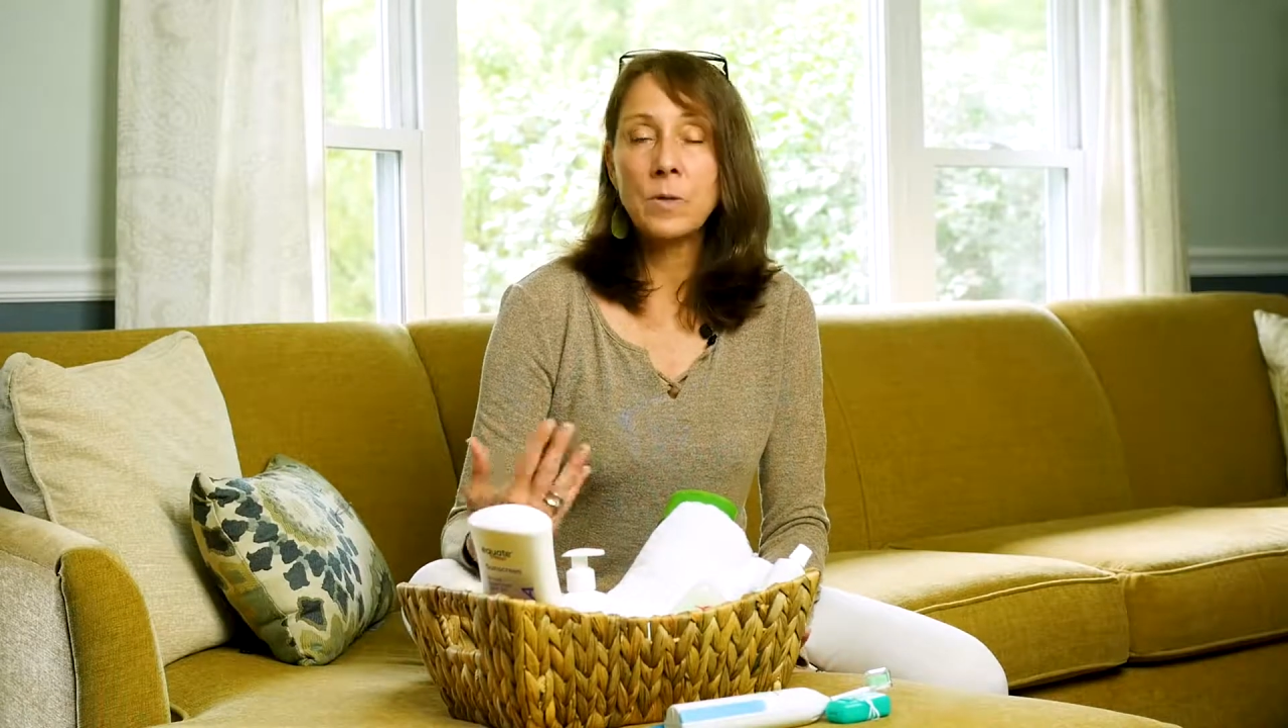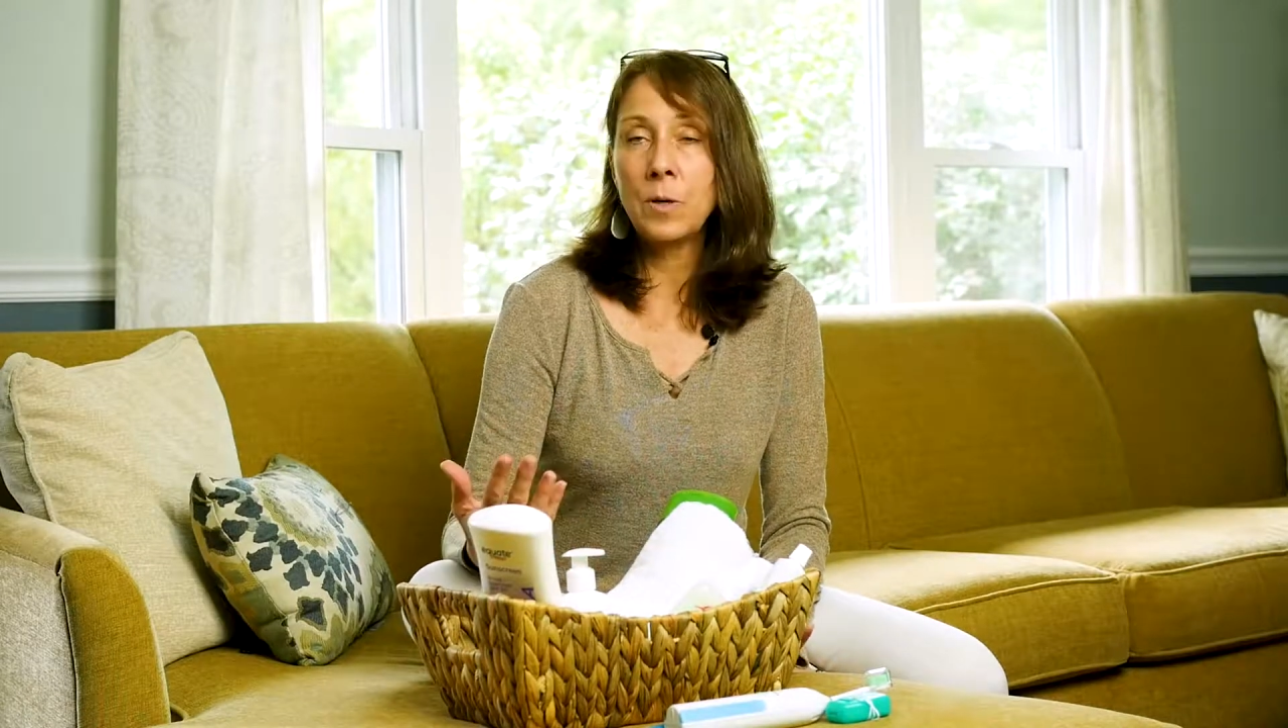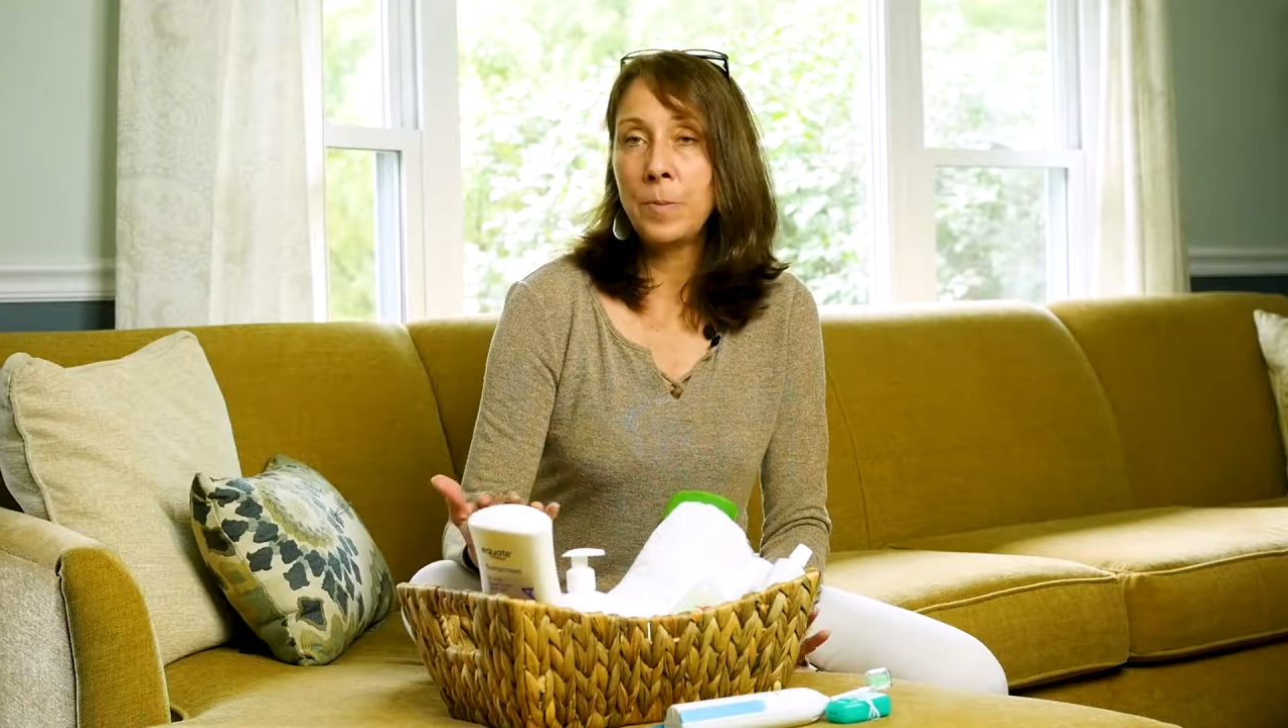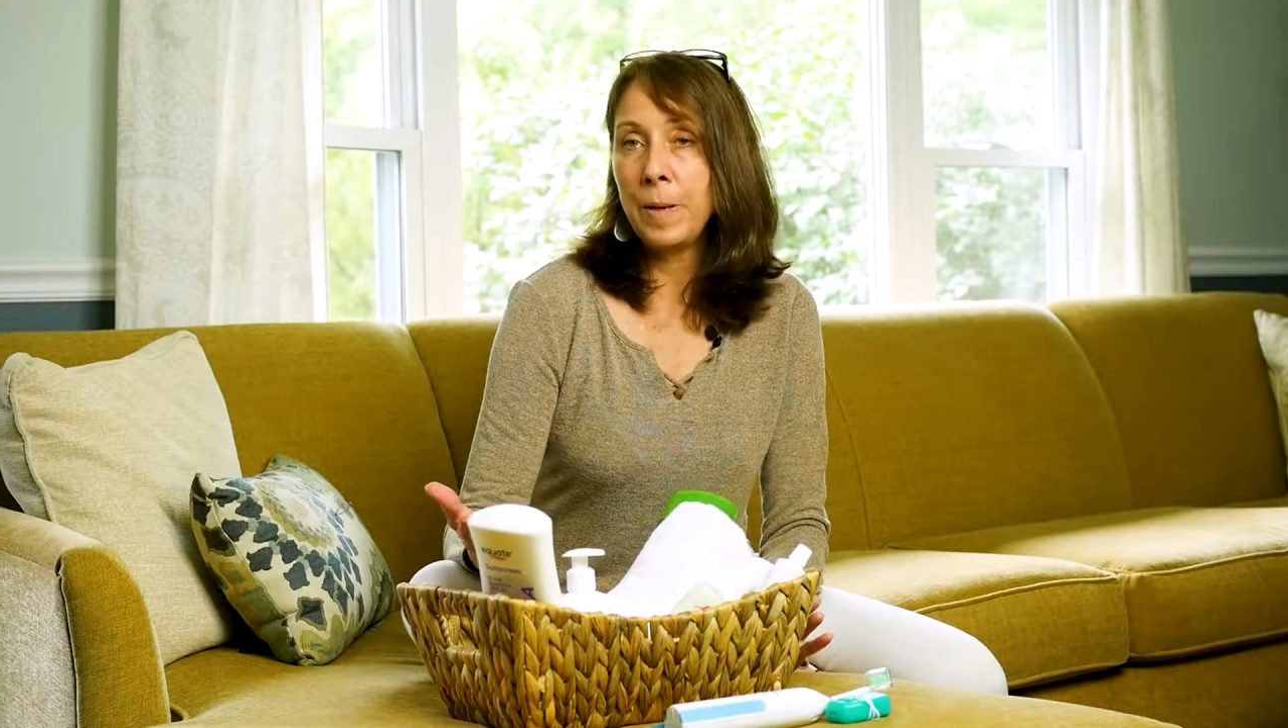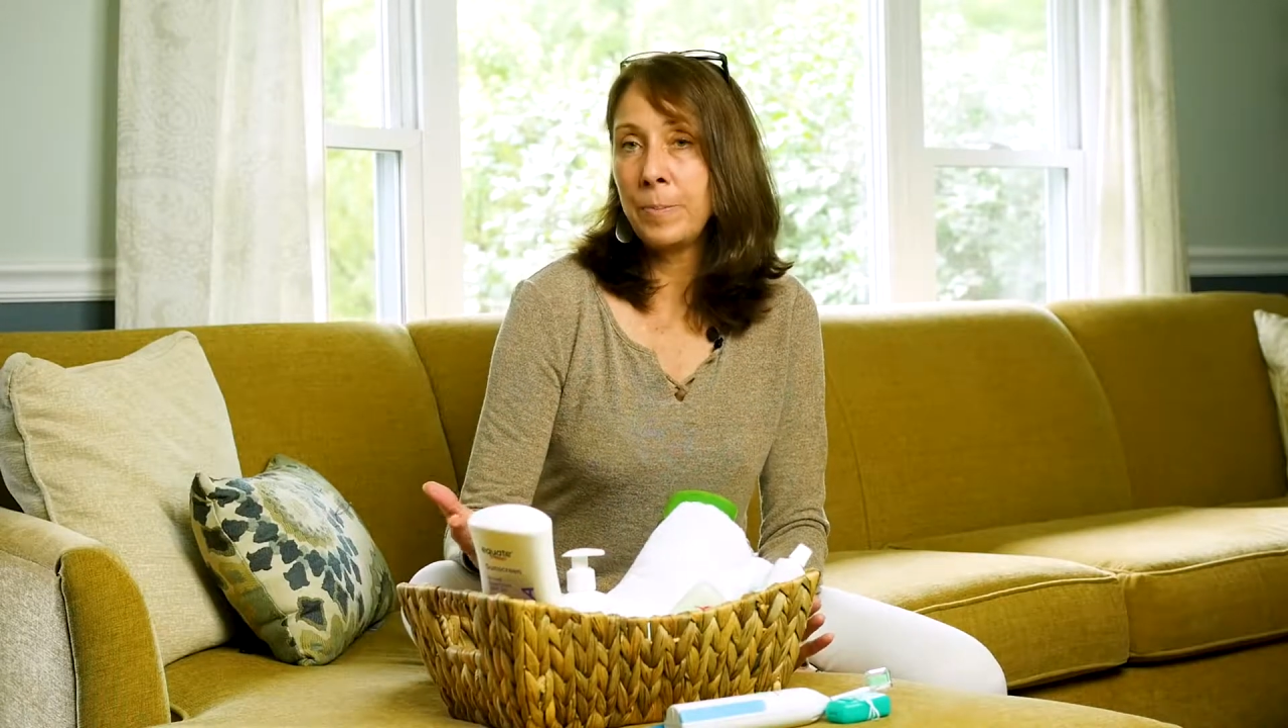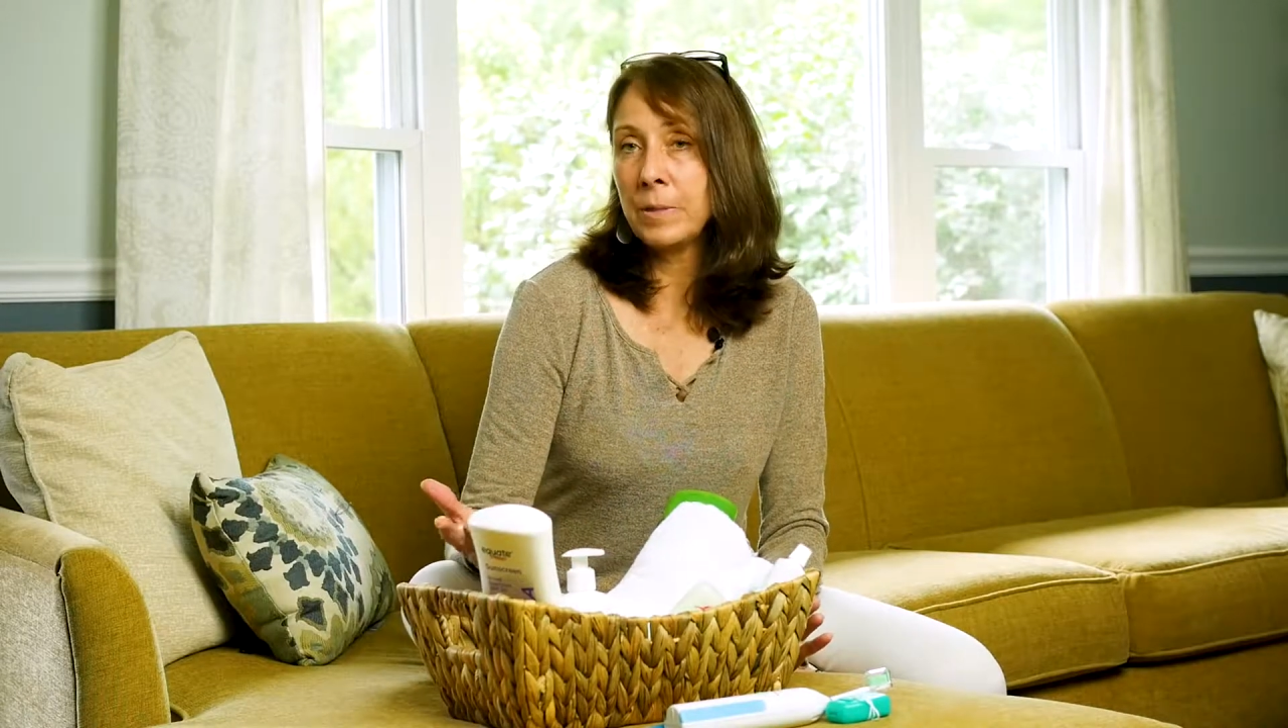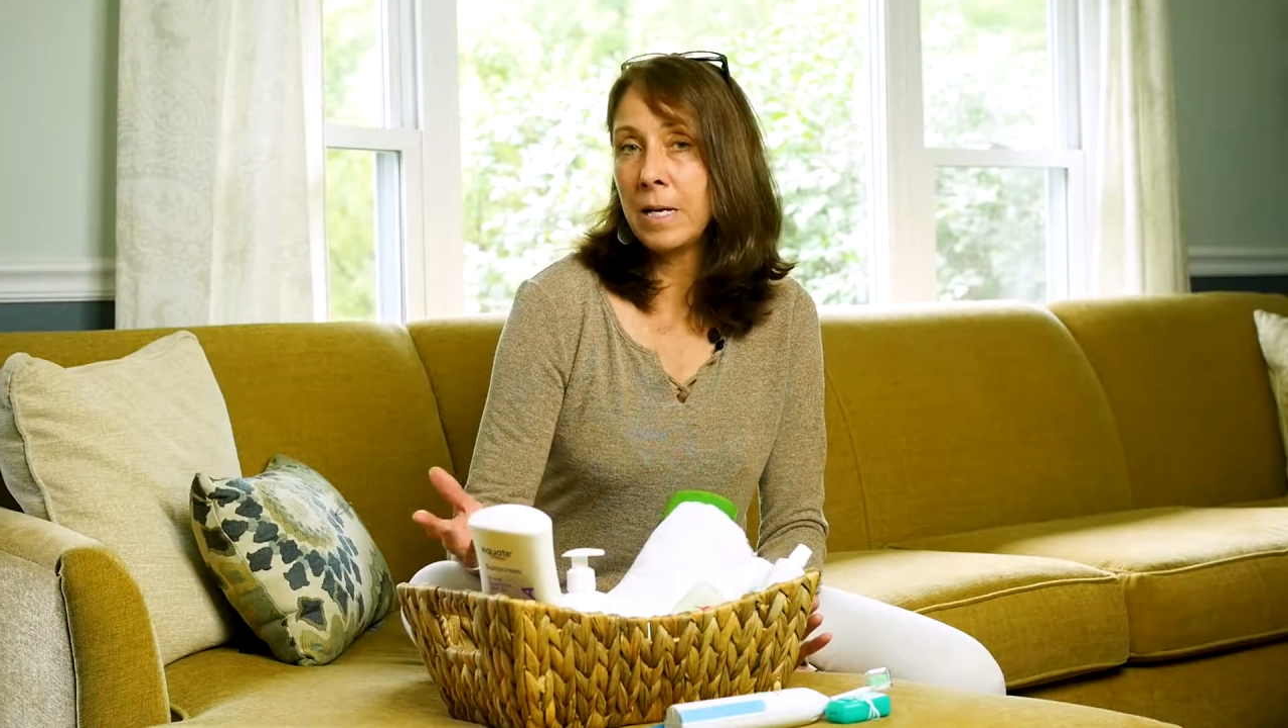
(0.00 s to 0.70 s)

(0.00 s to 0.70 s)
or a paper